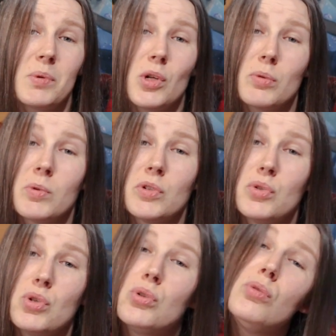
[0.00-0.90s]
which all
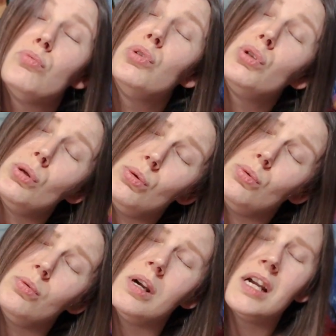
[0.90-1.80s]
reduces to
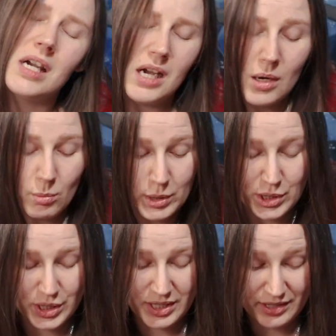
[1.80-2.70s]
2,
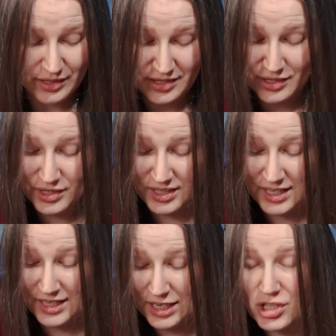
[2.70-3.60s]
which is
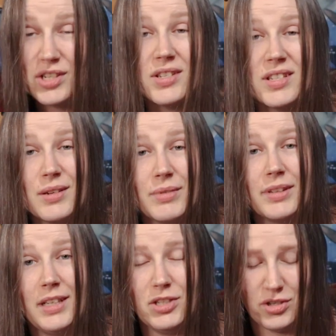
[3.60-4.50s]
connections and
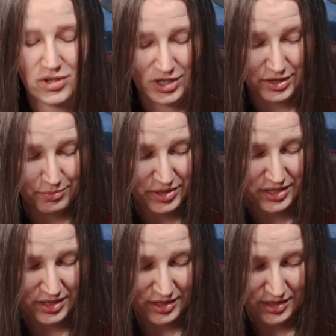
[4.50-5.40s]

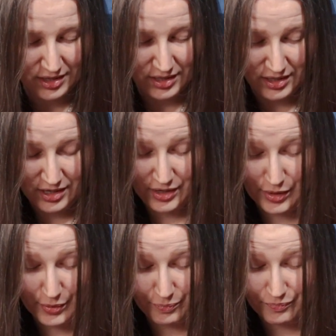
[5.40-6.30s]
relationships.
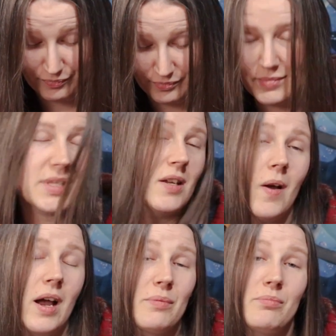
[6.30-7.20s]

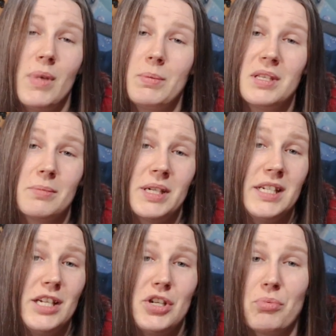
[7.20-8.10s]
So maybe somebody
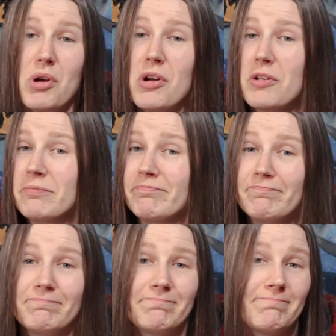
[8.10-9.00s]
did you wrong.
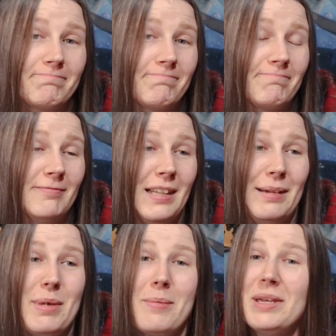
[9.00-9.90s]

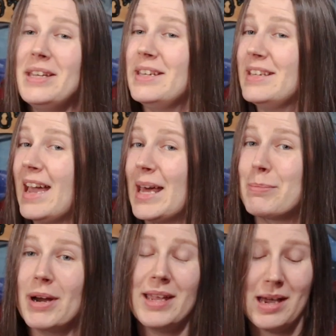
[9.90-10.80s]
And maybe you had a
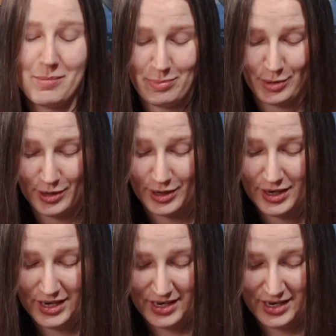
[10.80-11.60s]
breakup, or